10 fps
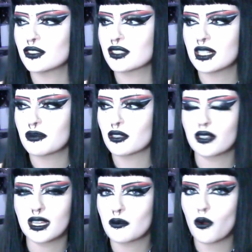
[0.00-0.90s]
keep
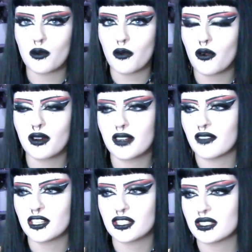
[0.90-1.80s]
learning more and more, and
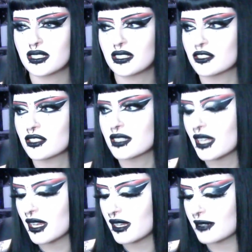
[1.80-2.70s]
eventually you're just like,